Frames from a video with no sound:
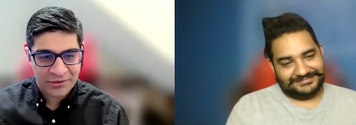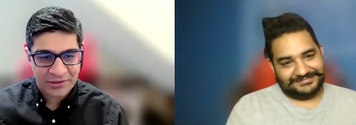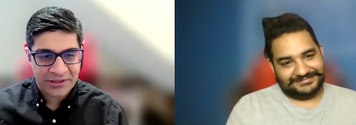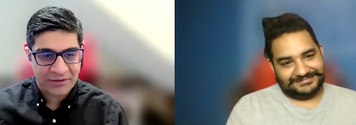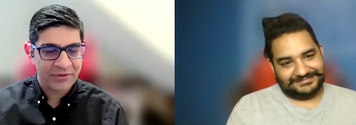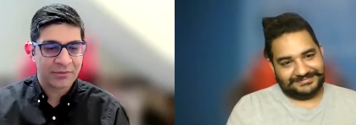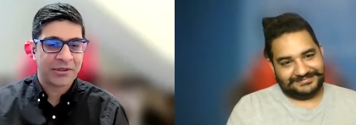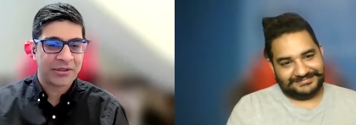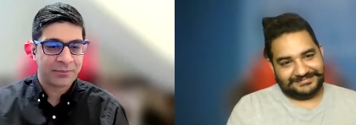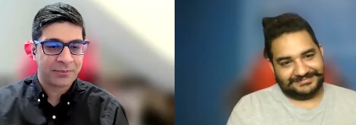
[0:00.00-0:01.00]
Speaker 1: sure that
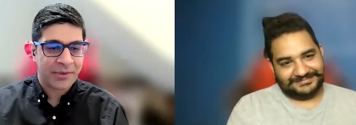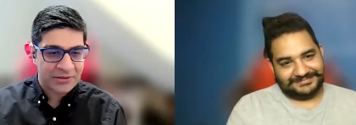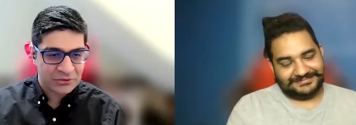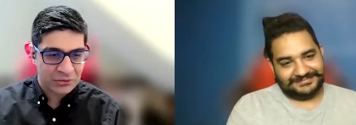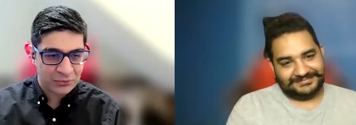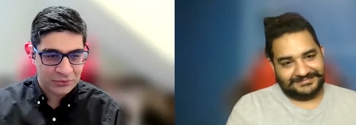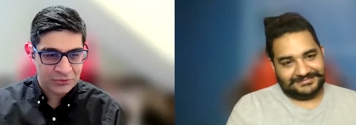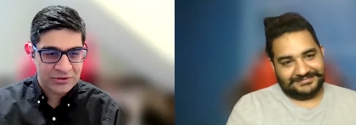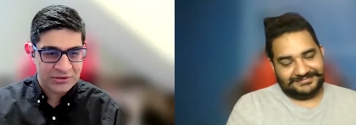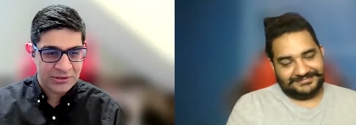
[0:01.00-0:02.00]
everybody passed through
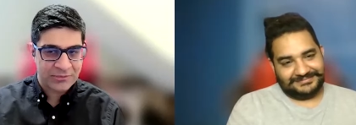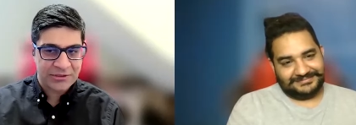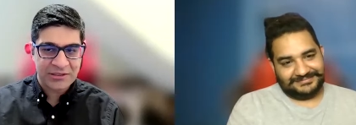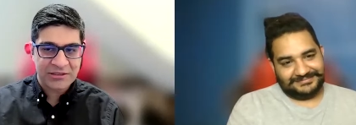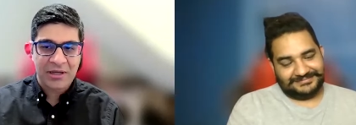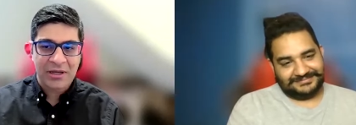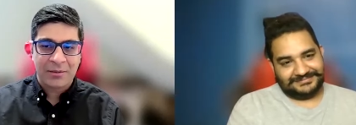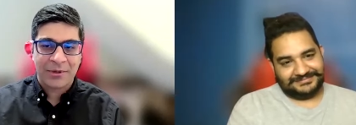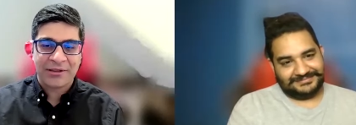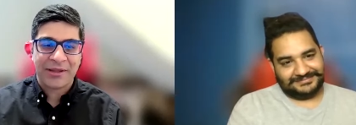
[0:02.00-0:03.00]
those subjects
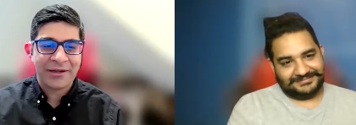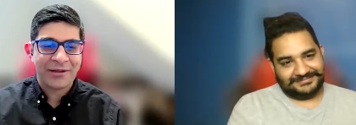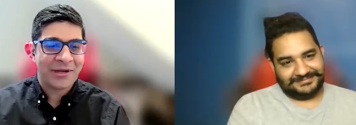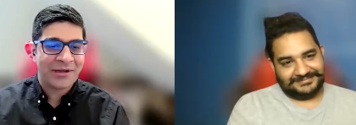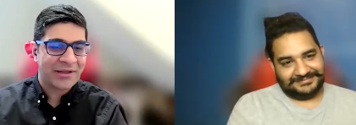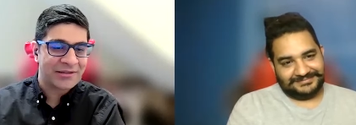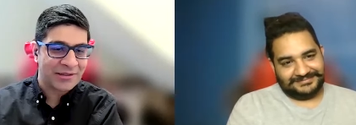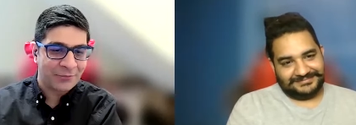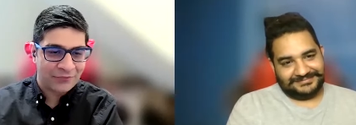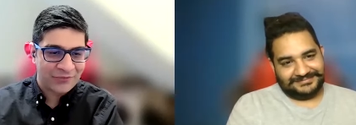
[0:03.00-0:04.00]
but that meant that
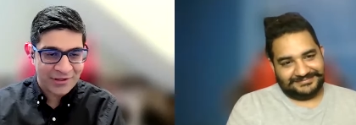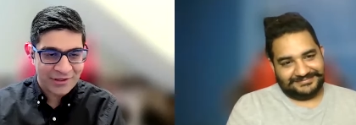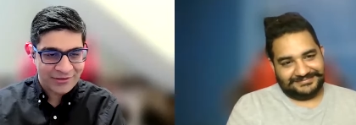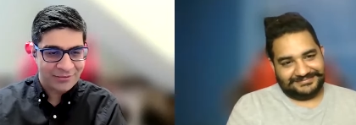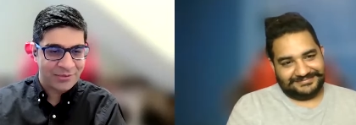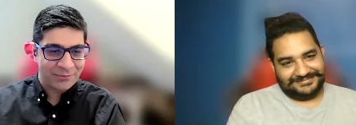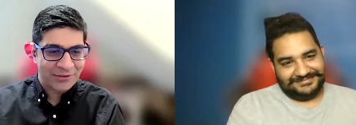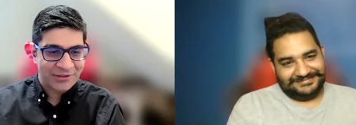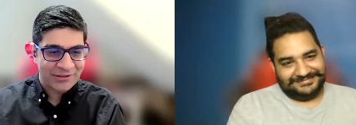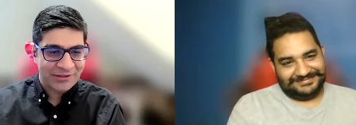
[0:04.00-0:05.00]
some of the other
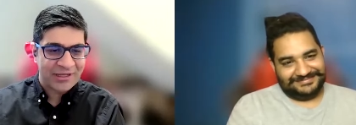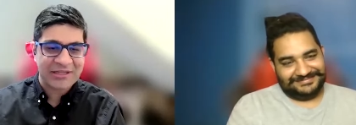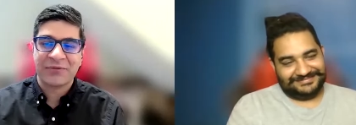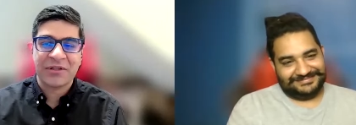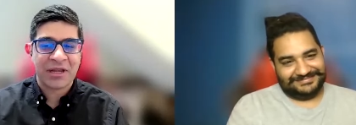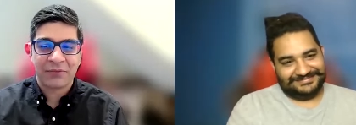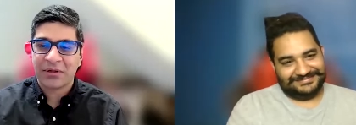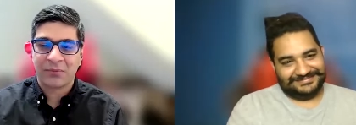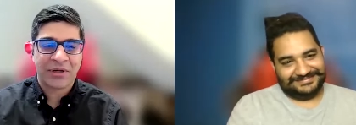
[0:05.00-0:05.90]
people in the class, we never